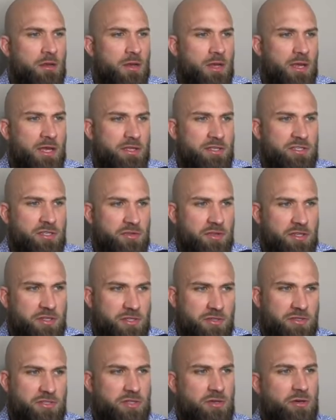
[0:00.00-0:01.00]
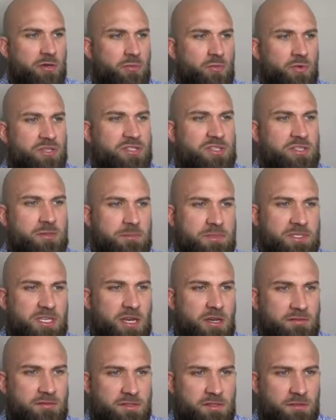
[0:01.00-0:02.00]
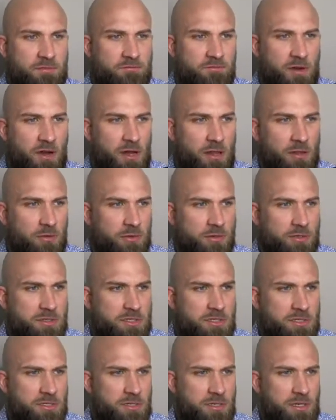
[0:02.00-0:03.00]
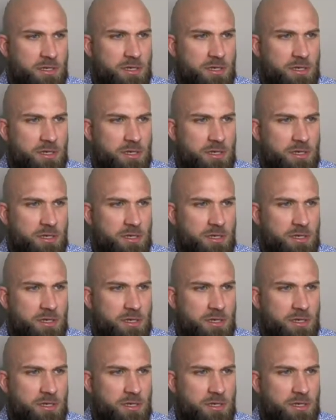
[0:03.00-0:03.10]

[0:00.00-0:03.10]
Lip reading: And so they do so at risk to themselves and their followers.